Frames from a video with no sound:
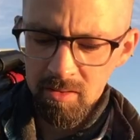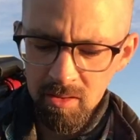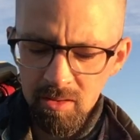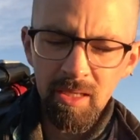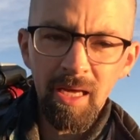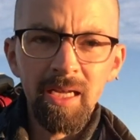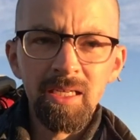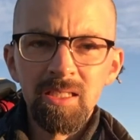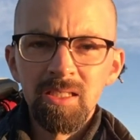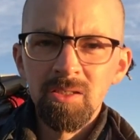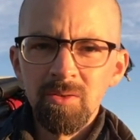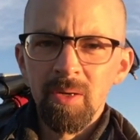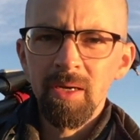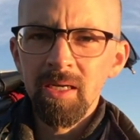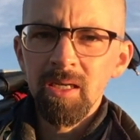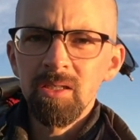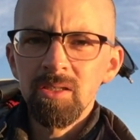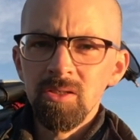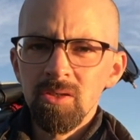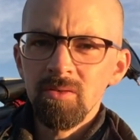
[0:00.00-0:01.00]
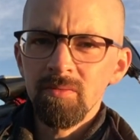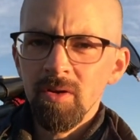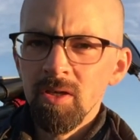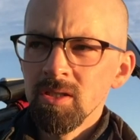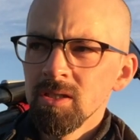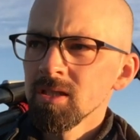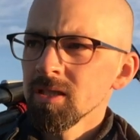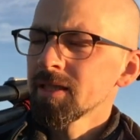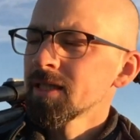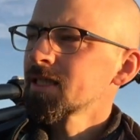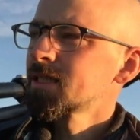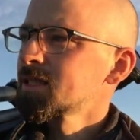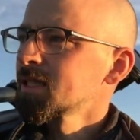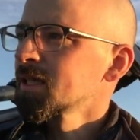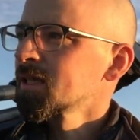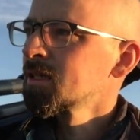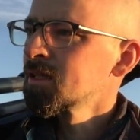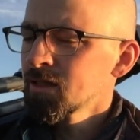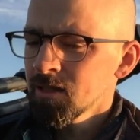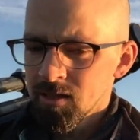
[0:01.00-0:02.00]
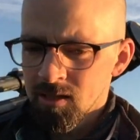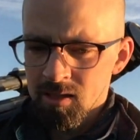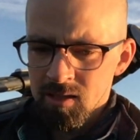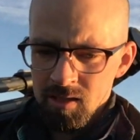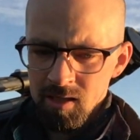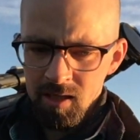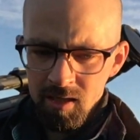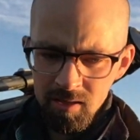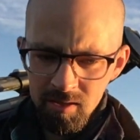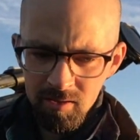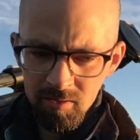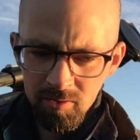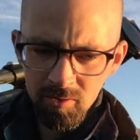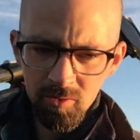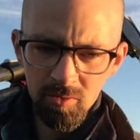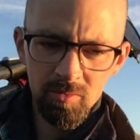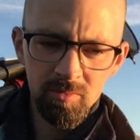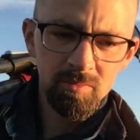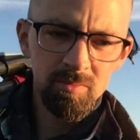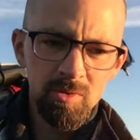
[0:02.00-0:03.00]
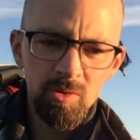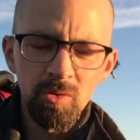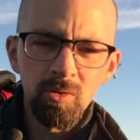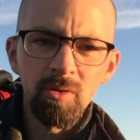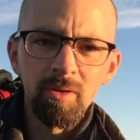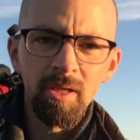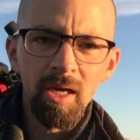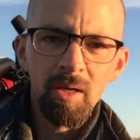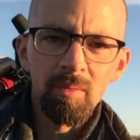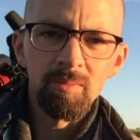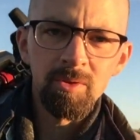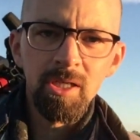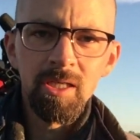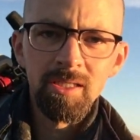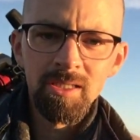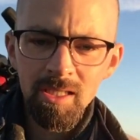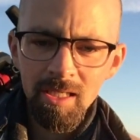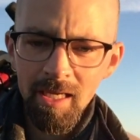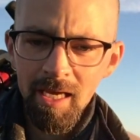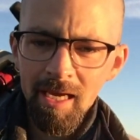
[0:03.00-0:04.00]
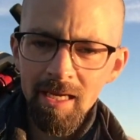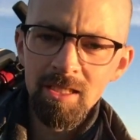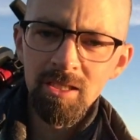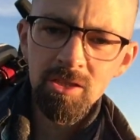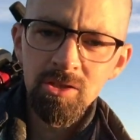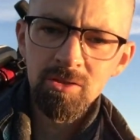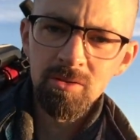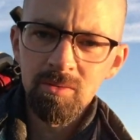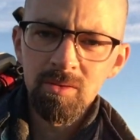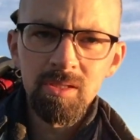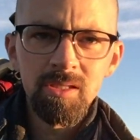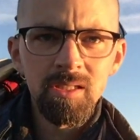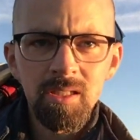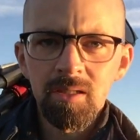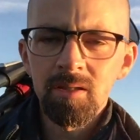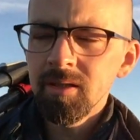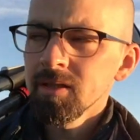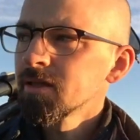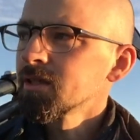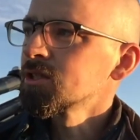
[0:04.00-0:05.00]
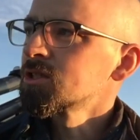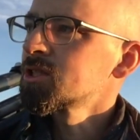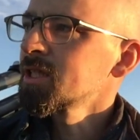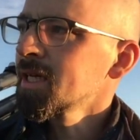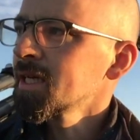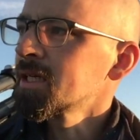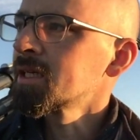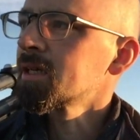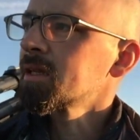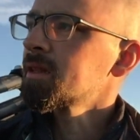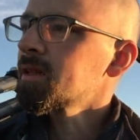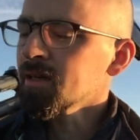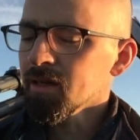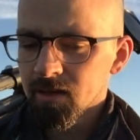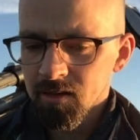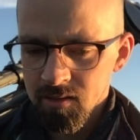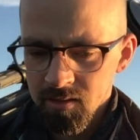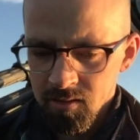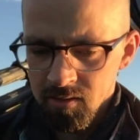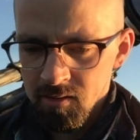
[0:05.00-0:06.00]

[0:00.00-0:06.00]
The land's quite sort of undulating and the little nook that I'm trying to get into is still in the shade, I think.